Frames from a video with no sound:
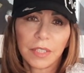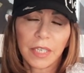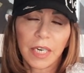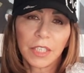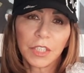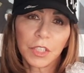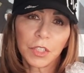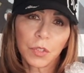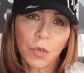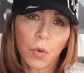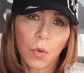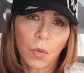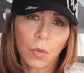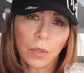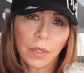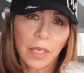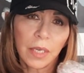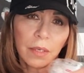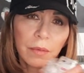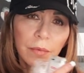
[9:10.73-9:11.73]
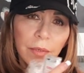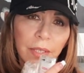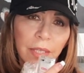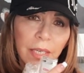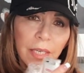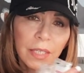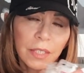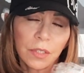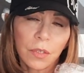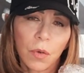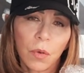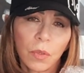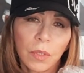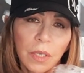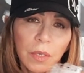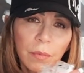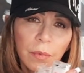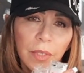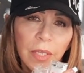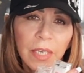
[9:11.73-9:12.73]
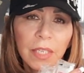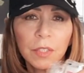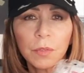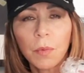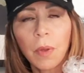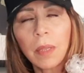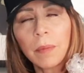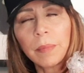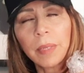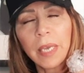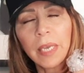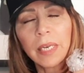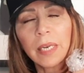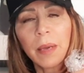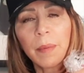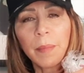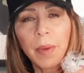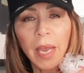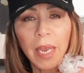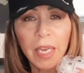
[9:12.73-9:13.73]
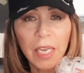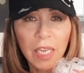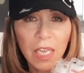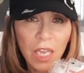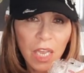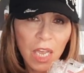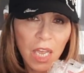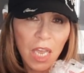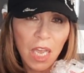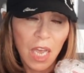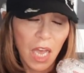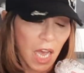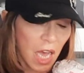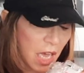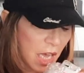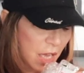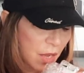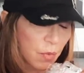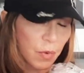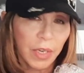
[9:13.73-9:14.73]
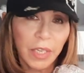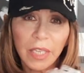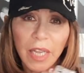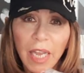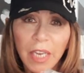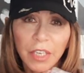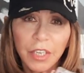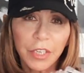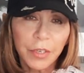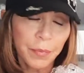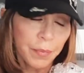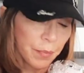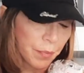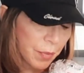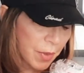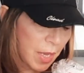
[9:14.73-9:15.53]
and I just hold it and release while I'm laying on my recliner.